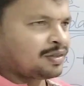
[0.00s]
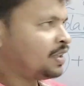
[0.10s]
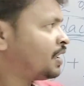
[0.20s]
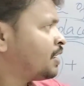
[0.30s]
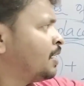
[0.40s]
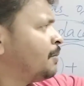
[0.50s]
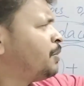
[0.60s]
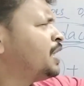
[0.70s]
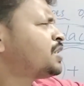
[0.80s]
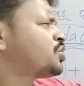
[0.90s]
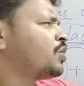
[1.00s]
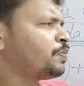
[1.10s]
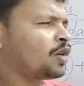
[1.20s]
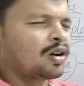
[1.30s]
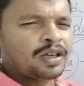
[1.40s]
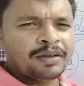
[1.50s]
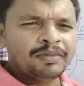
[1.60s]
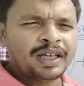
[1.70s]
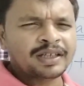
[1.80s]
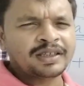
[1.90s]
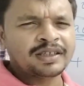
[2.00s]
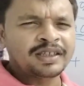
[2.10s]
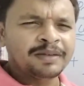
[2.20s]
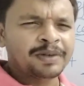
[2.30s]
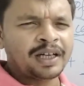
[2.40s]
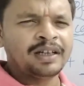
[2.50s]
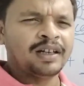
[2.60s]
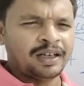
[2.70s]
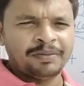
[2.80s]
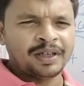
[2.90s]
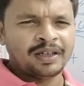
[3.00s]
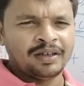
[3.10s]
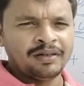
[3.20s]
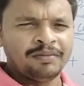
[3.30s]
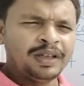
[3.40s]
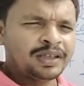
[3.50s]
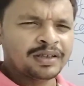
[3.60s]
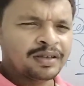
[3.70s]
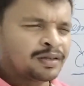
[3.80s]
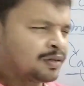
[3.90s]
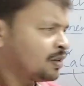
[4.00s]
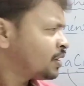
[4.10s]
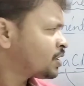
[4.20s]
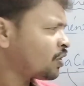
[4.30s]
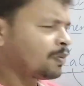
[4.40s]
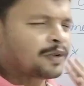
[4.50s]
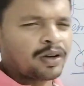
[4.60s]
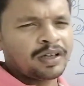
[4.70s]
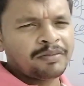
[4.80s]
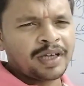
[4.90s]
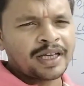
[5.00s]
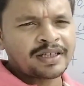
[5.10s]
here. Please stop calling me as a zebra in library. Please stop calling me